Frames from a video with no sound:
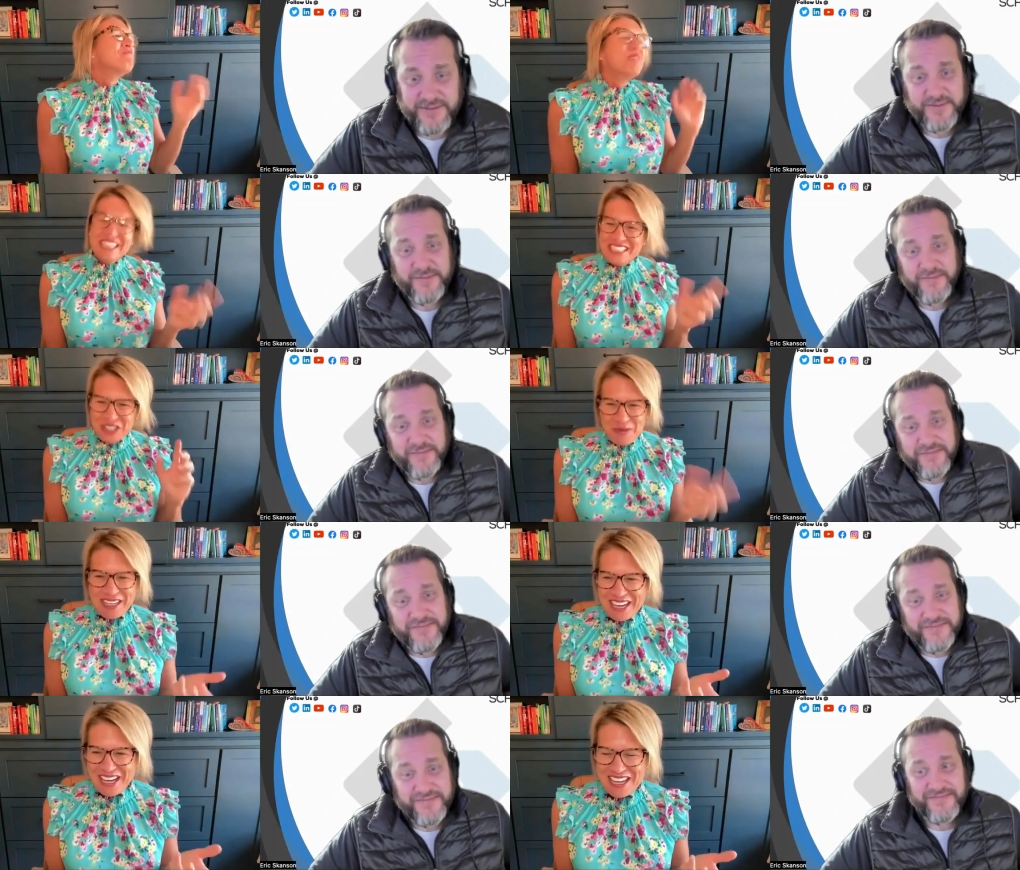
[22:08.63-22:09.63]
Speaker 1: when you
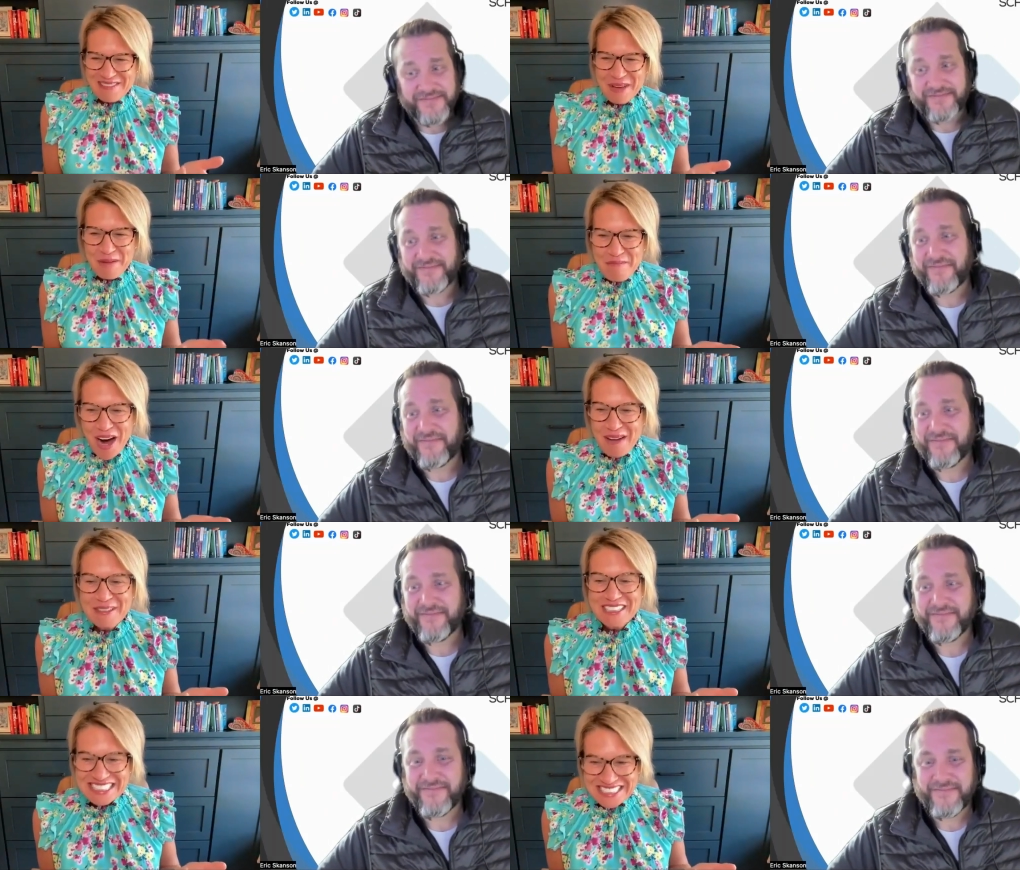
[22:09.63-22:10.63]
become a mom
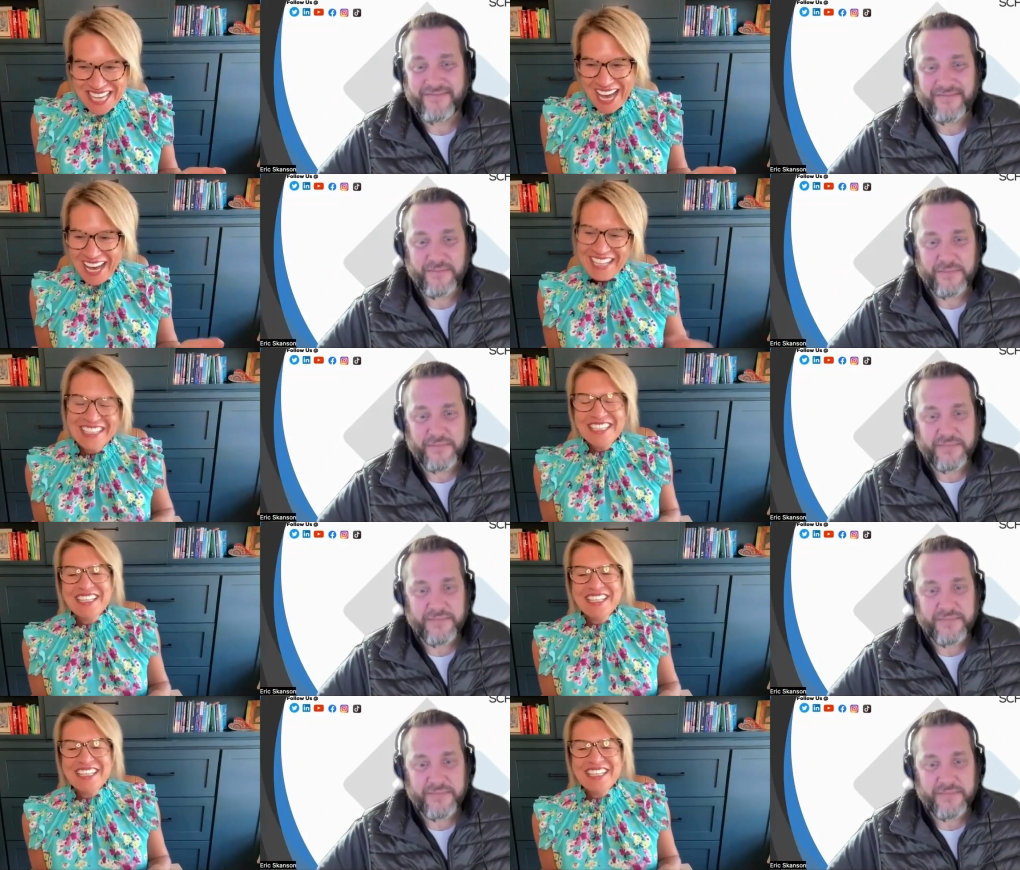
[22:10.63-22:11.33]
or a dad,